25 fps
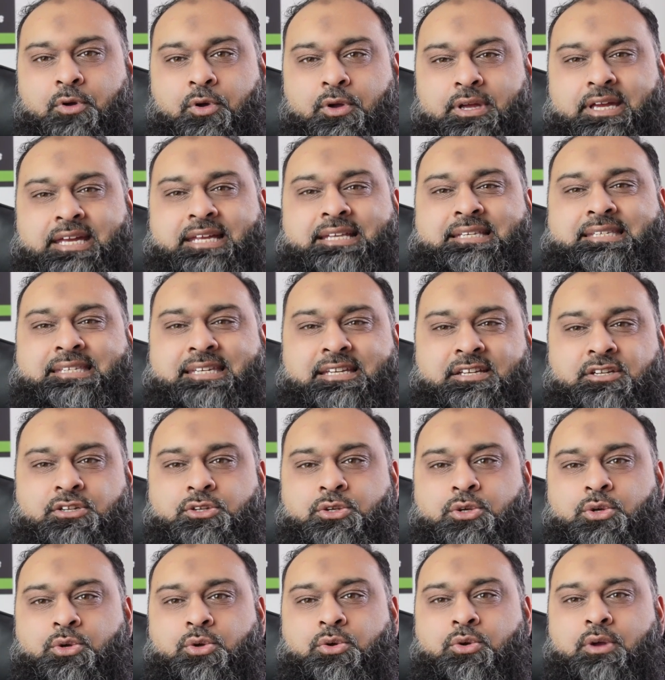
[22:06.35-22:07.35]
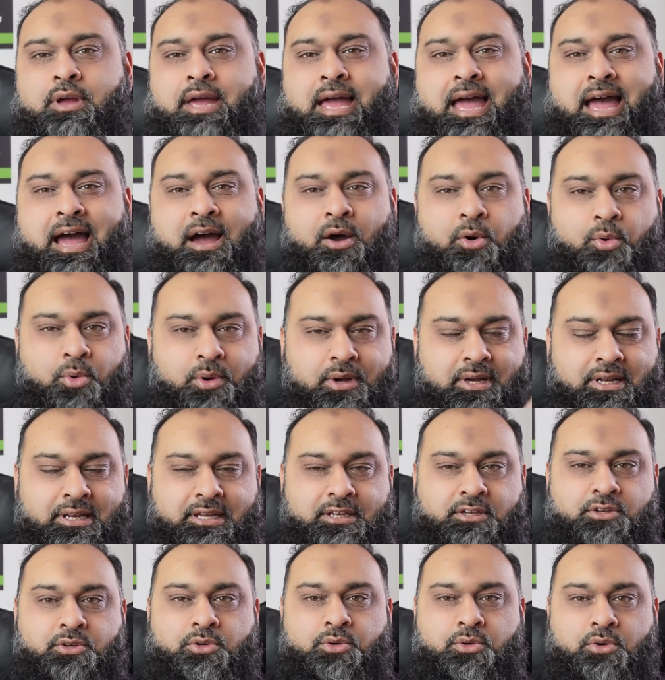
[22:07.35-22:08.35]
eats into how quickly
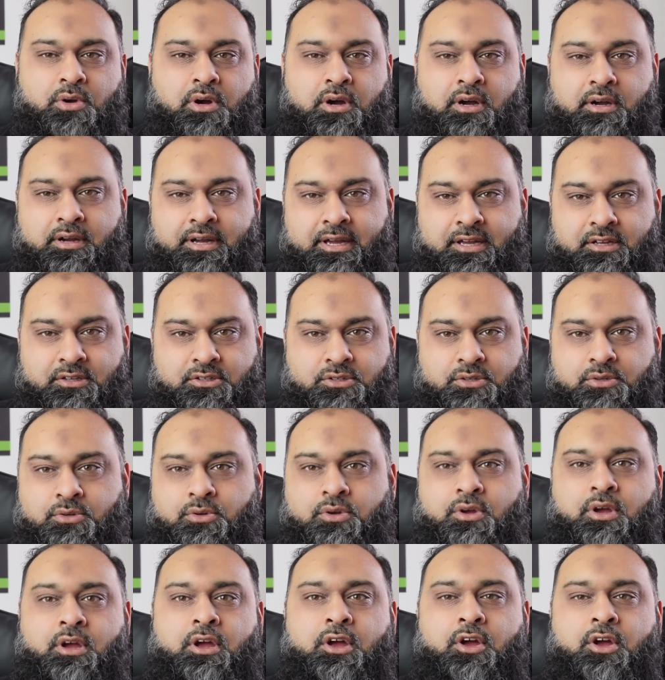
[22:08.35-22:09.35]
you are going to